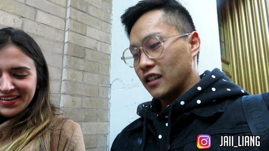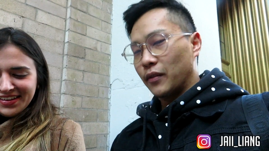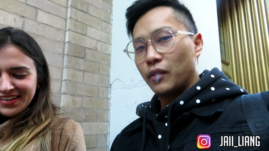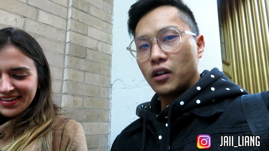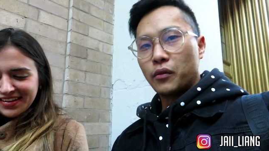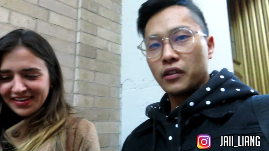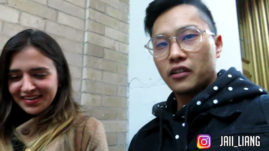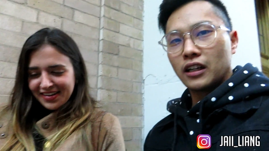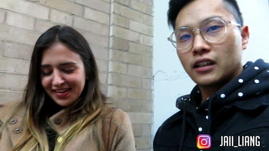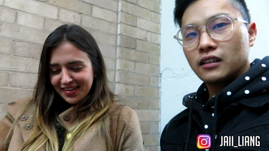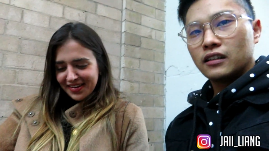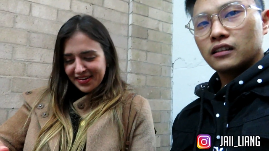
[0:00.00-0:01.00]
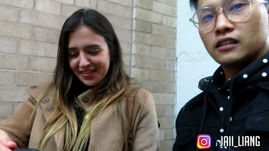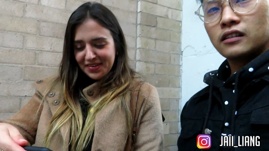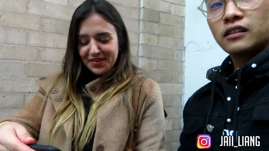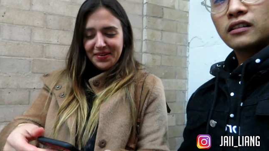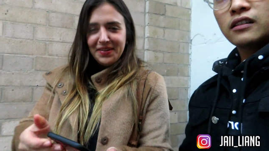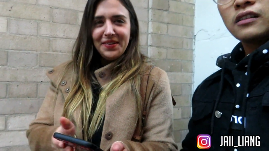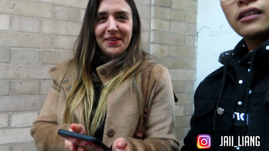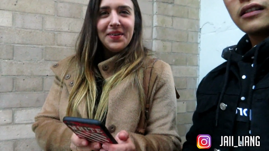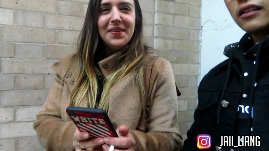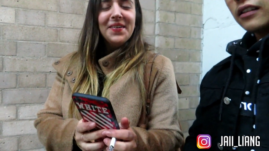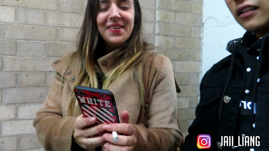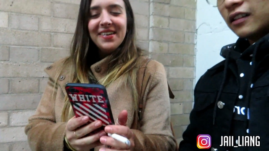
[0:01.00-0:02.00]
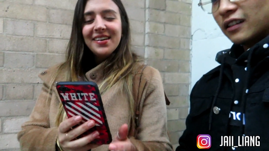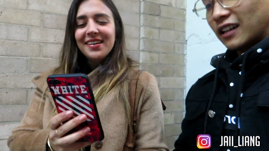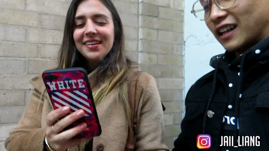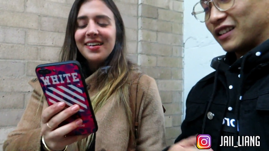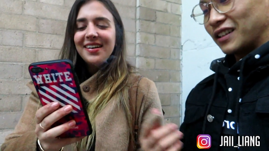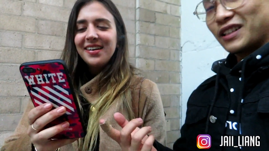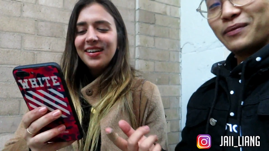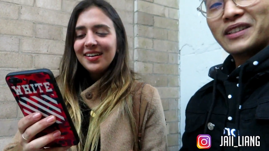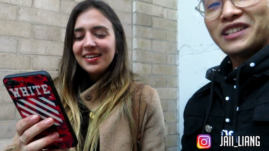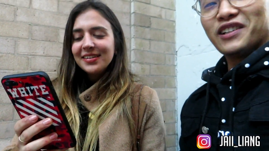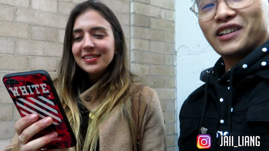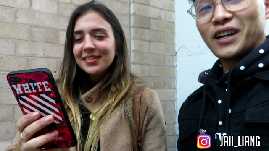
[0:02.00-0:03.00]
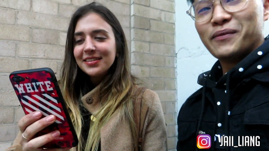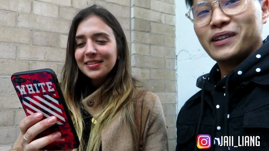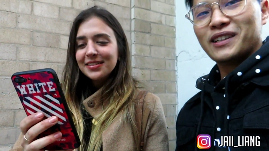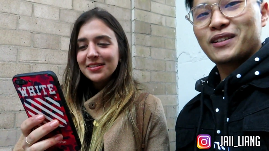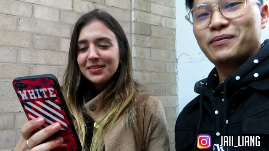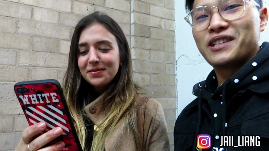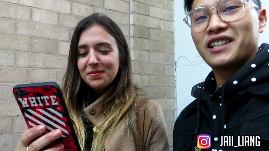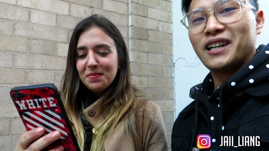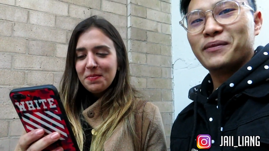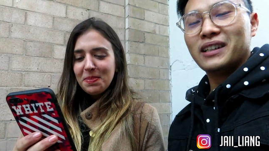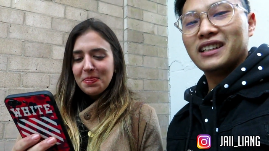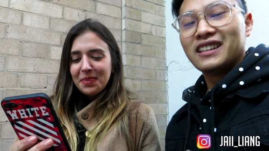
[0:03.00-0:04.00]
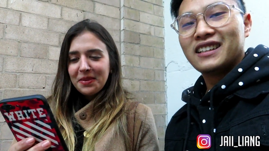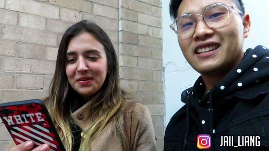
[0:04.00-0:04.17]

Speaker 1: like something wrong with it, right? No. It's, it's missing your number. Just put your number in.